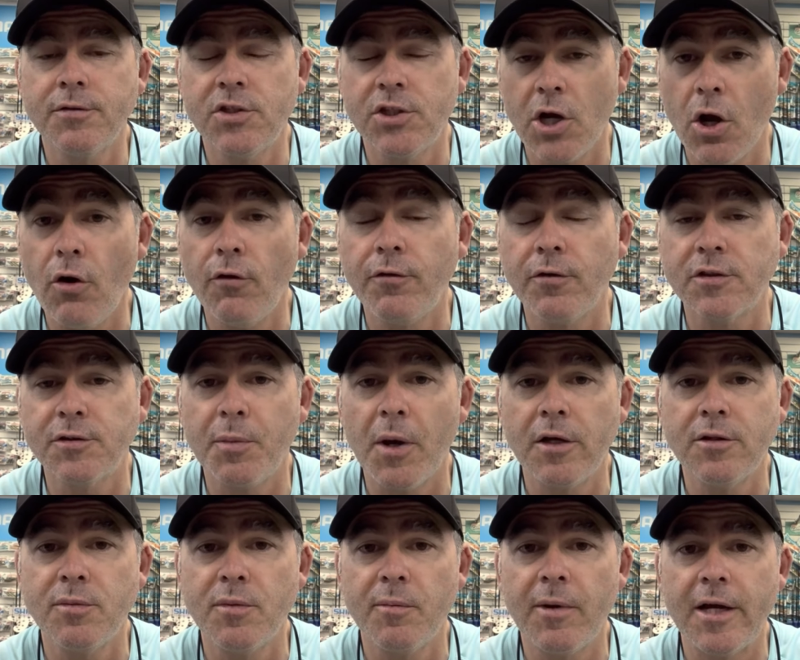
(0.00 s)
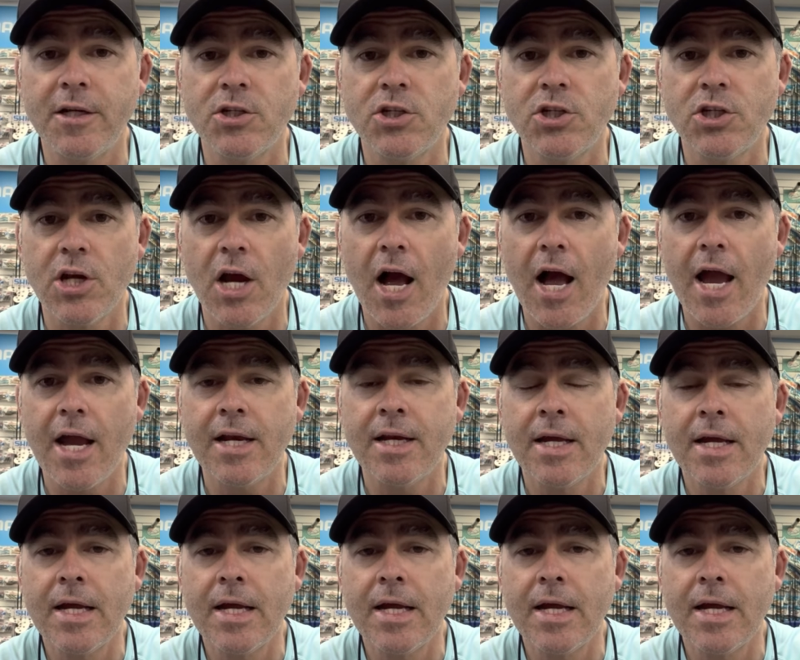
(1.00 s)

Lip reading: shelf. I spoke to my mate Shane